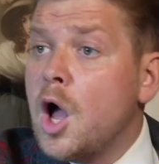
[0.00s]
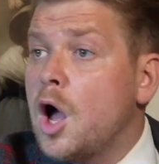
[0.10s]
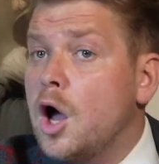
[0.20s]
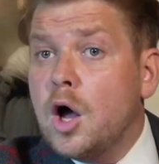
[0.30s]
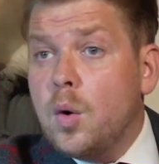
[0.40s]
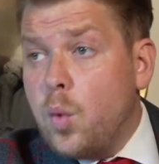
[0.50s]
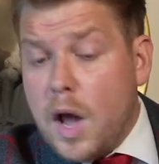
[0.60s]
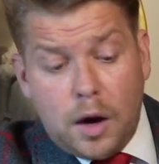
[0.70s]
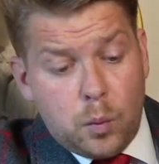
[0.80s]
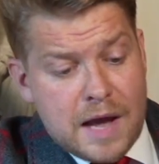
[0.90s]

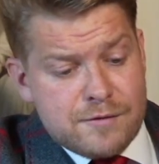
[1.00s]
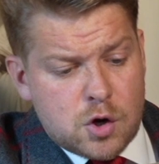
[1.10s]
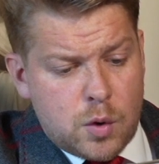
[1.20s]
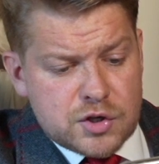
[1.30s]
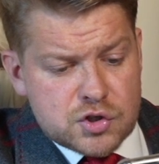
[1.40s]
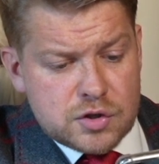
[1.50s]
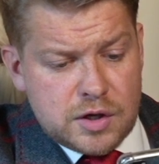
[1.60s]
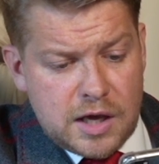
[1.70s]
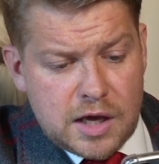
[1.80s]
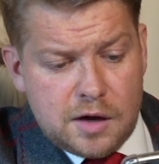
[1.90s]
Well, we have a question
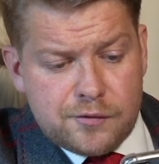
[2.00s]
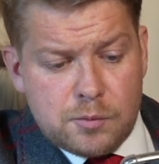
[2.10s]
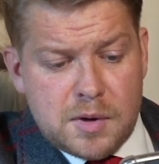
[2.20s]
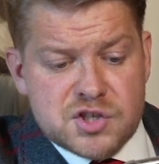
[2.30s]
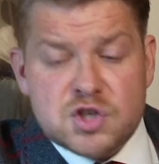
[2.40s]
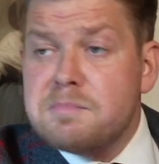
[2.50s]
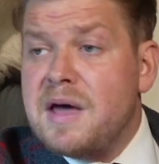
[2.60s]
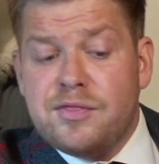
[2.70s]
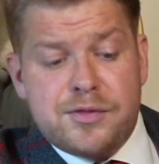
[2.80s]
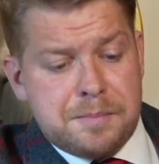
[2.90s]
here from
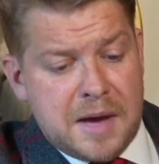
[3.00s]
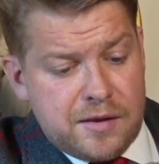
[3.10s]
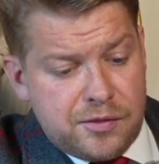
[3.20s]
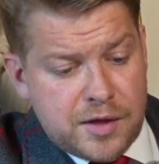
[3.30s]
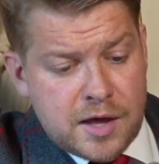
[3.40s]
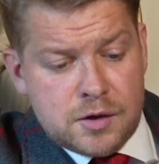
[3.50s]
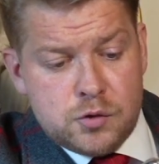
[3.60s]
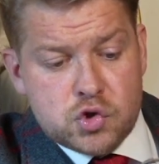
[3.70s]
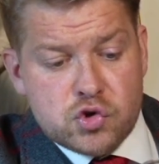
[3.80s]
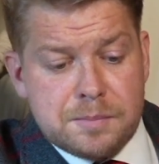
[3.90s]
Samantha Panther,
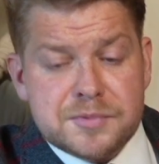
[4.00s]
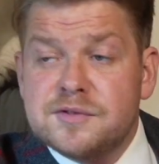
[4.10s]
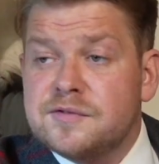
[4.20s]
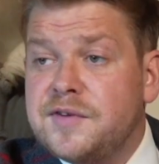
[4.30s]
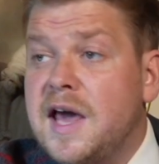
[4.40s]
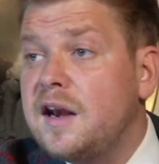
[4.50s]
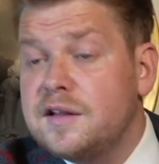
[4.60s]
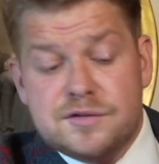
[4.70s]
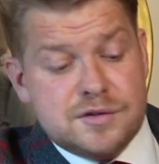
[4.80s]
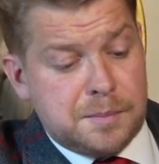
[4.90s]
who tripped and fell
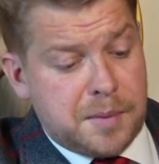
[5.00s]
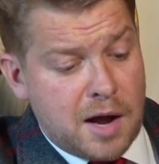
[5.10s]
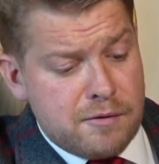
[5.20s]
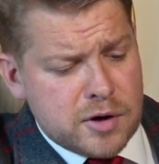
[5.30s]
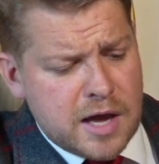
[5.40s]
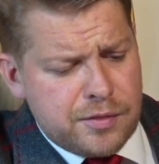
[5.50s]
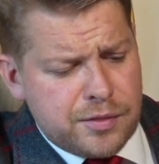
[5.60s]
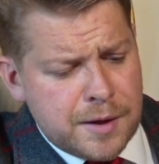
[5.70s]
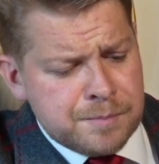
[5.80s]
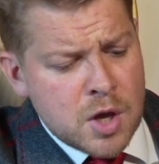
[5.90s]
into the
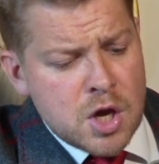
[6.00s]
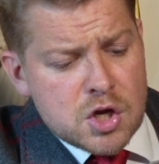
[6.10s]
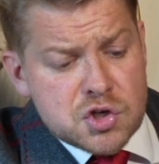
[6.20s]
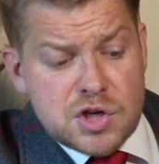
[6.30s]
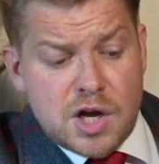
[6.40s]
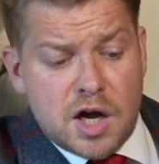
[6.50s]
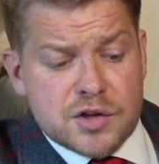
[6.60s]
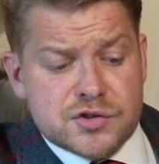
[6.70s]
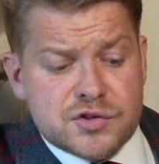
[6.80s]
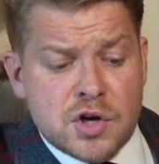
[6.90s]
pyrocanther. She
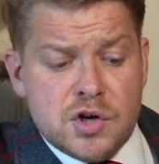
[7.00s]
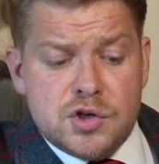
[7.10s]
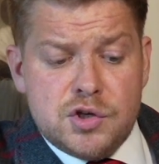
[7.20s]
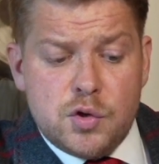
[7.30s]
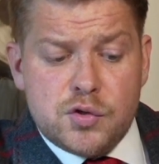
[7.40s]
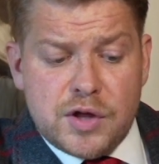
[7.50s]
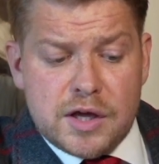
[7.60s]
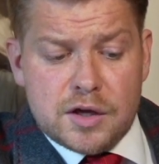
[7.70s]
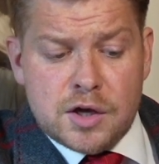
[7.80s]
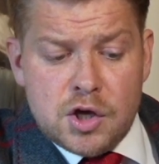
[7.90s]
asks, do you
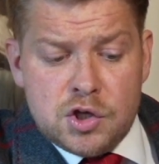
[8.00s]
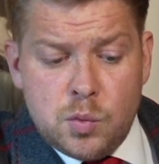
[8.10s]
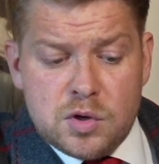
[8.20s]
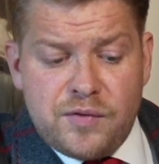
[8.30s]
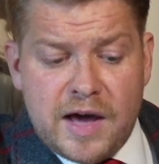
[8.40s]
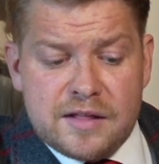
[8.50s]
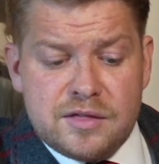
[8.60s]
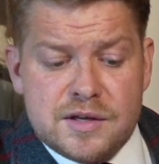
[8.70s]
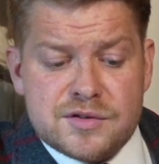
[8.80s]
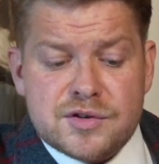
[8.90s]
think you would have had
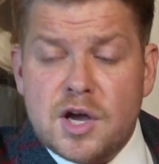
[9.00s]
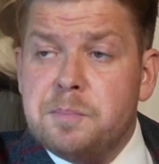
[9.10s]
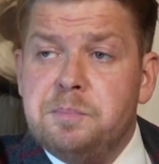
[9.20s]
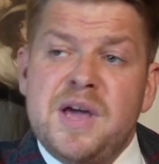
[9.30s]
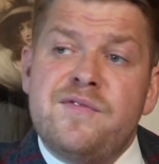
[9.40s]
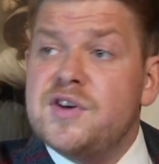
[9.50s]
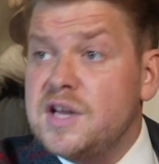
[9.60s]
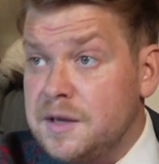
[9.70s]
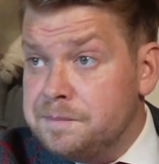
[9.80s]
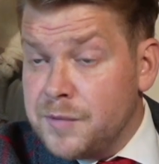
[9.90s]
this
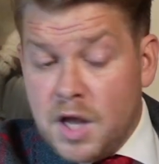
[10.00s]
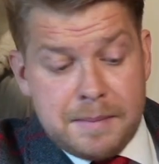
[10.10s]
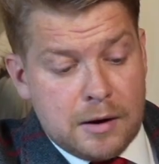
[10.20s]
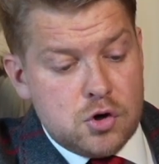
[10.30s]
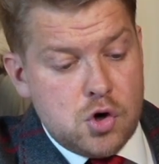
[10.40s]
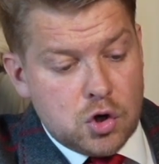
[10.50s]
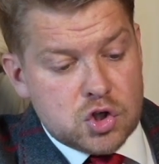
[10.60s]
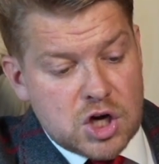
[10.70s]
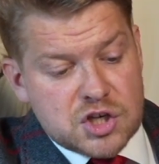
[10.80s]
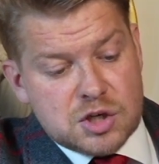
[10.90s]
epiphany about not
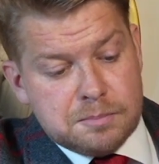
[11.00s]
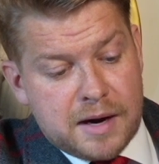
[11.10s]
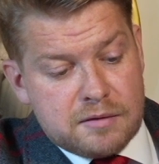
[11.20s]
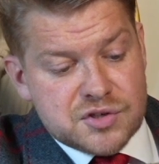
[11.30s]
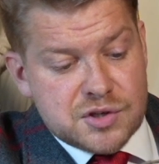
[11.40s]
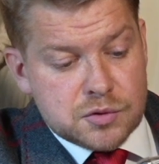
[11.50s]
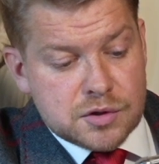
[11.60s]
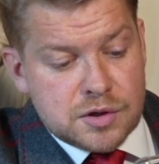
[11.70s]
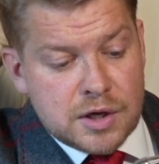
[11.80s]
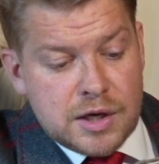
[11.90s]
judging Paris
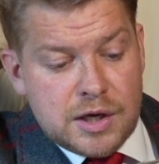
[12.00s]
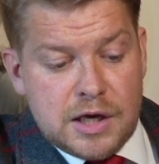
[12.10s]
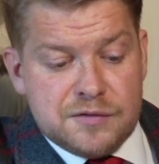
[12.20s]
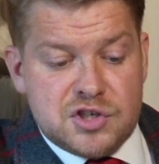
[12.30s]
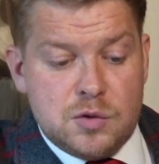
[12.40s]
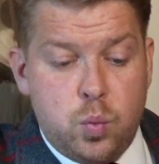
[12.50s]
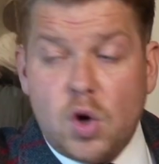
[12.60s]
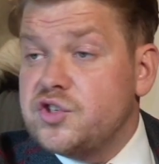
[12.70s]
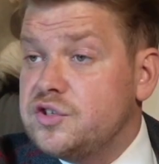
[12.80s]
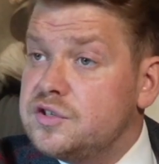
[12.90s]
Hilton if she
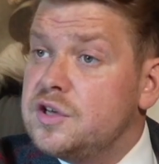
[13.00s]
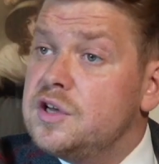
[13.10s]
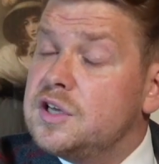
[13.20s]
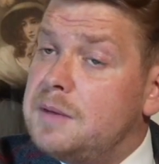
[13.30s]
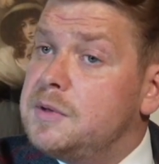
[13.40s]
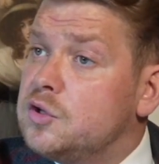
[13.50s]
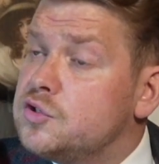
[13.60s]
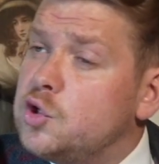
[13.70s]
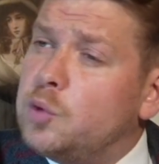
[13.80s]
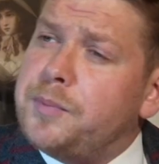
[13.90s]
wasn't coming
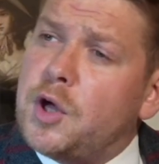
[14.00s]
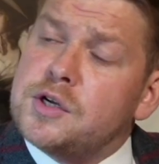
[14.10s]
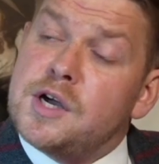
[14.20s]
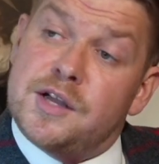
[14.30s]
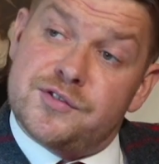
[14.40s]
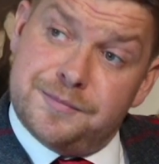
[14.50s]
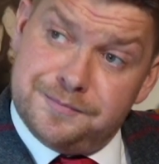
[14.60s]
onto your podcast?